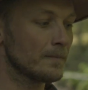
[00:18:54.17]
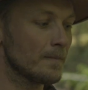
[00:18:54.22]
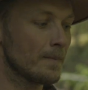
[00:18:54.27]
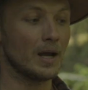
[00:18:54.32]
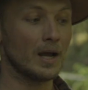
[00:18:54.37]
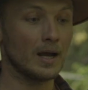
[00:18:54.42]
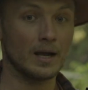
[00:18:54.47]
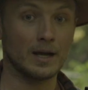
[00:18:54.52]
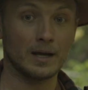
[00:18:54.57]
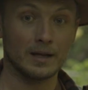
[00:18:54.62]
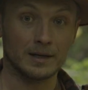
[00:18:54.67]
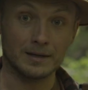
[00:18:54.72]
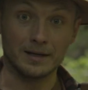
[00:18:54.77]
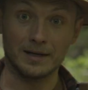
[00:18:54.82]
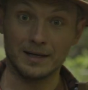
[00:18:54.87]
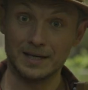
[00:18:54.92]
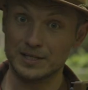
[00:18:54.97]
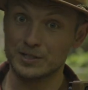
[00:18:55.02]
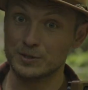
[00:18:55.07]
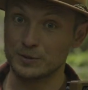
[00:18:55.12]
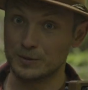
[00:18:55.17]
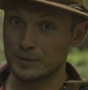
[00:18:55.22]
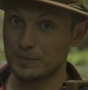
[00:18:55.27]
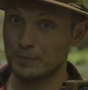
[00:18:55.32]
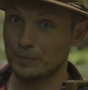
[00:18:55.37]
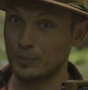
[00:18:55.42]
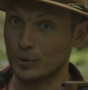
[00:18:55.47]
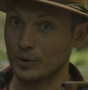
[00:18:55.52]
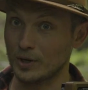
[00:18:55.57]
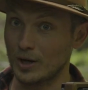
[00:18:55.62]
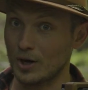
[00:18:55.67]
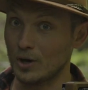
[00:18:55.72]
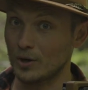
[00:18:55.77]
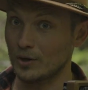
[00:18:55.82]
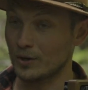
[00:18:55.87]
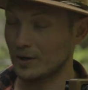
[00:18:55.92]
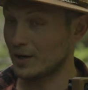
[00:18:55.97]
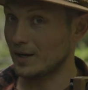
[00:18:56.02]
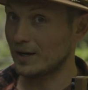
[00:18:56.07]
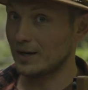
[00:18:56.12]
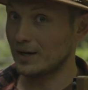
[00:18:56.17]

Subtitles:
and let's put on